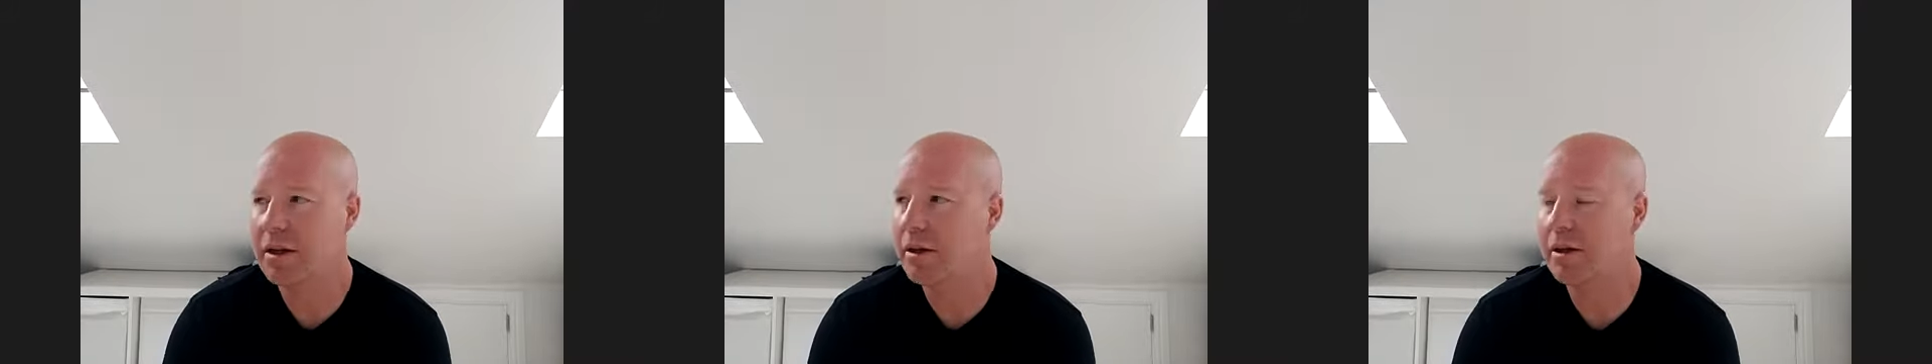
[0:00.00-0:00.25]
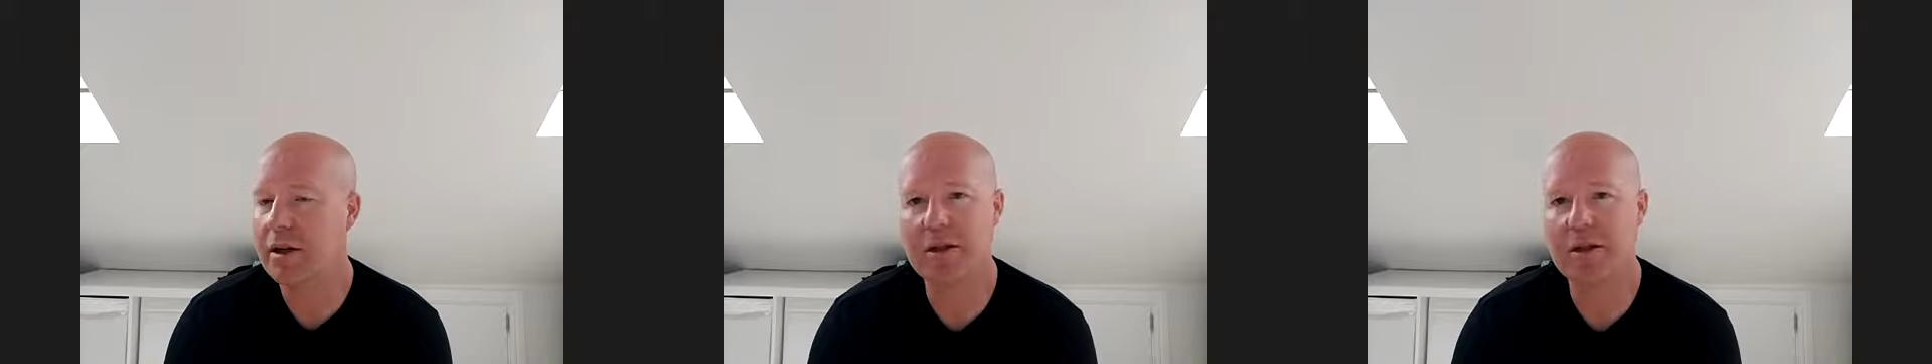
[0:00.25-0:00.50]

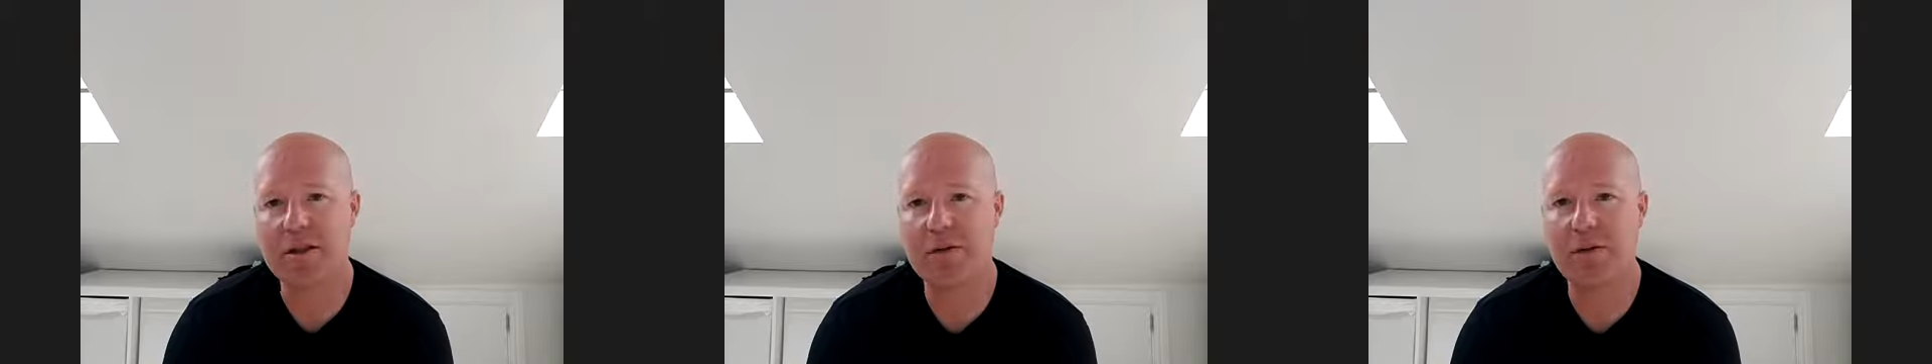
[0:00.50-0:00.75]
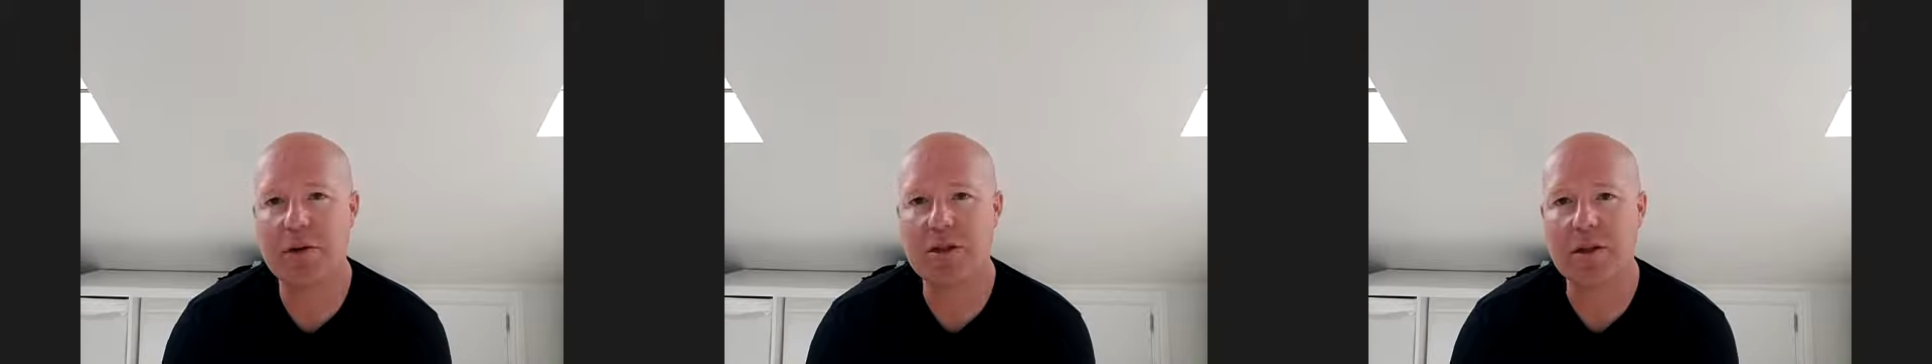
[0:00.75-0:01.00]
30
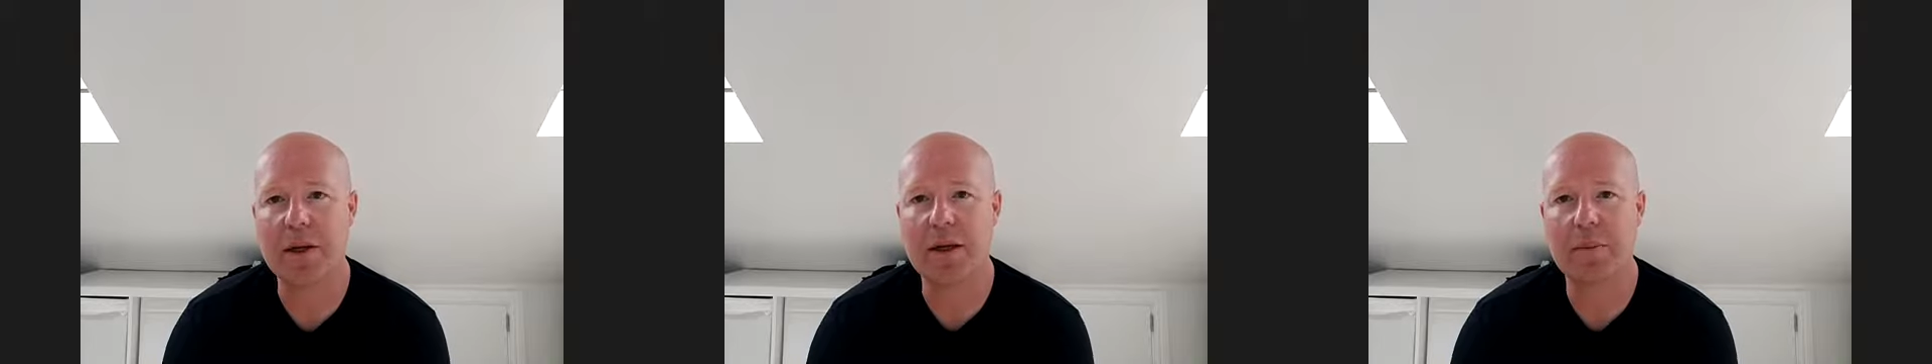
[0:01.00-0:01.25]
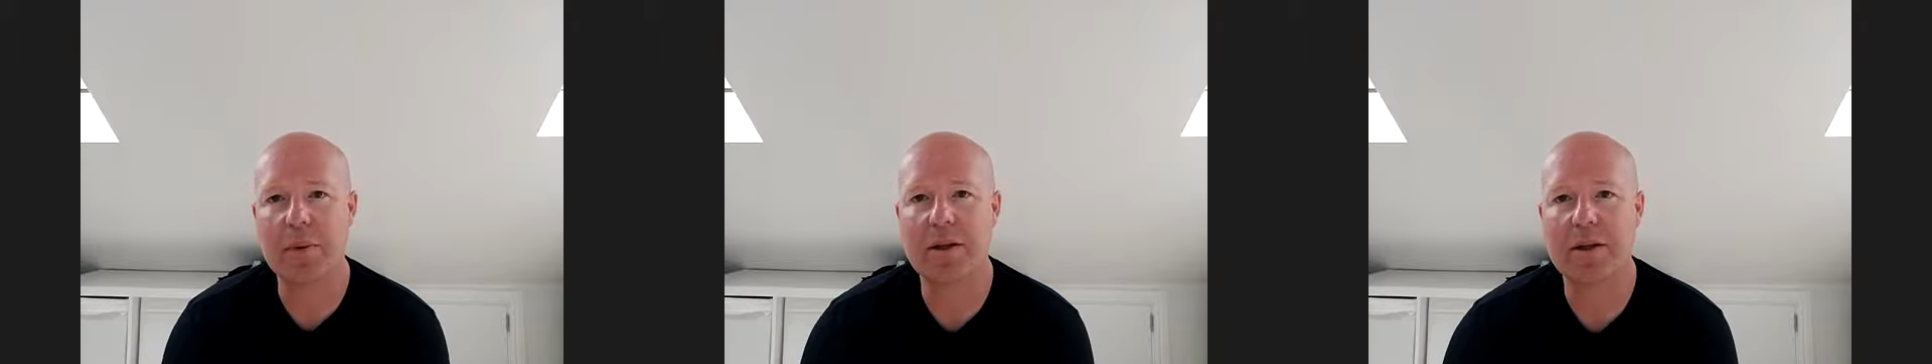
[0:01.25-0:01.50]
40
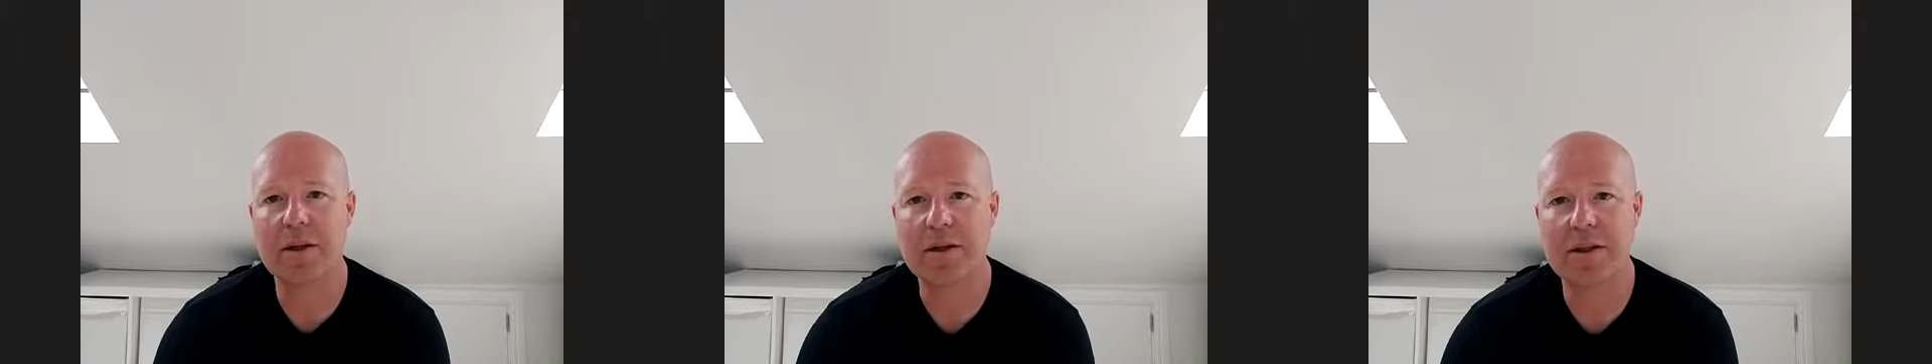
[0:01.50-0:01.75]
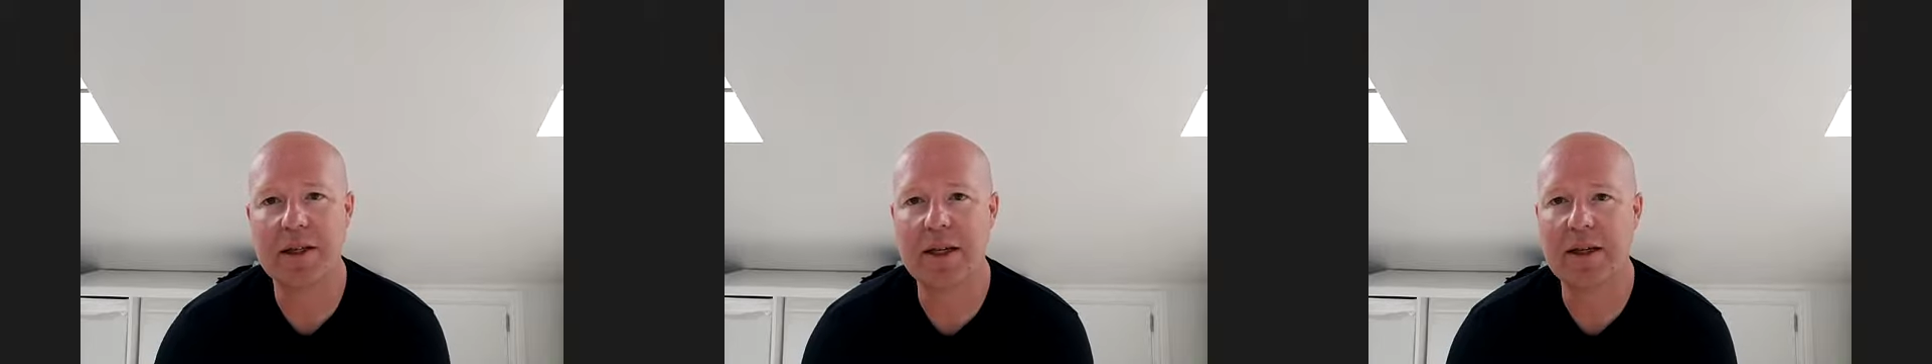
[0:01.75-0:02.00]
people in the
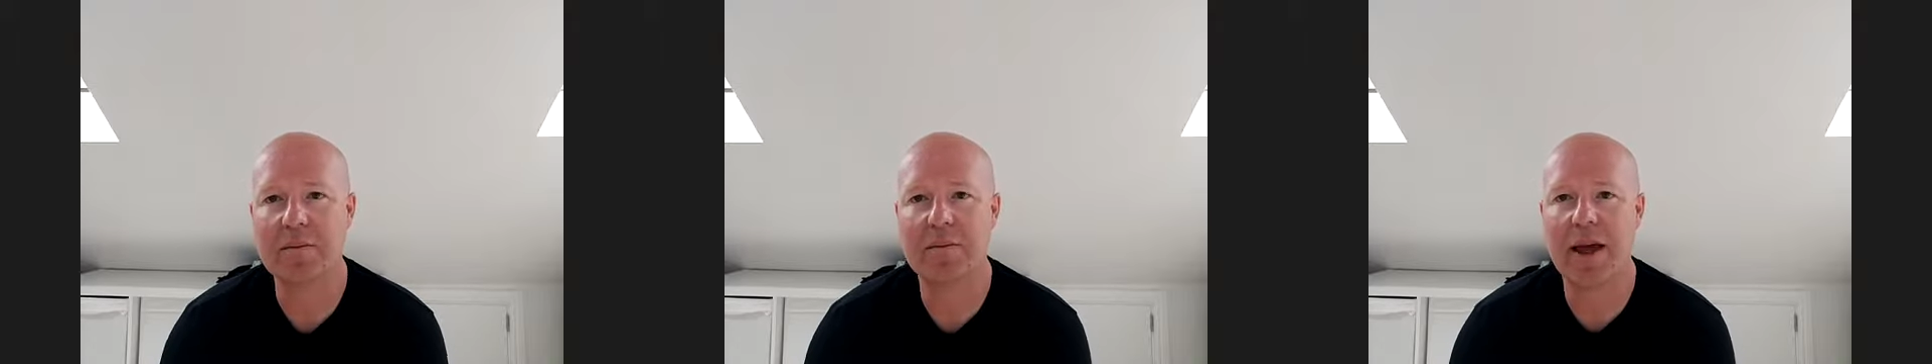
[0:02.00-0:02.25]
team